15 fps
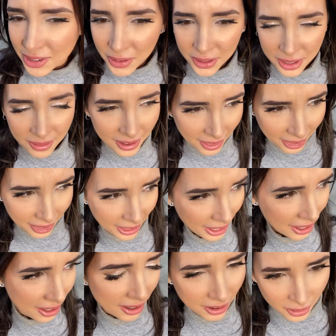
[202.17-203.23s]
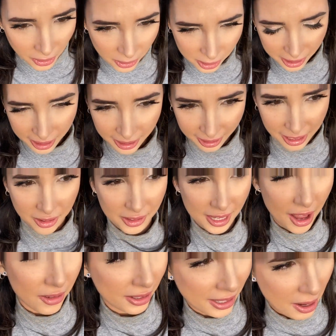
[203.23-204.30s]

don't even think Ulta gives out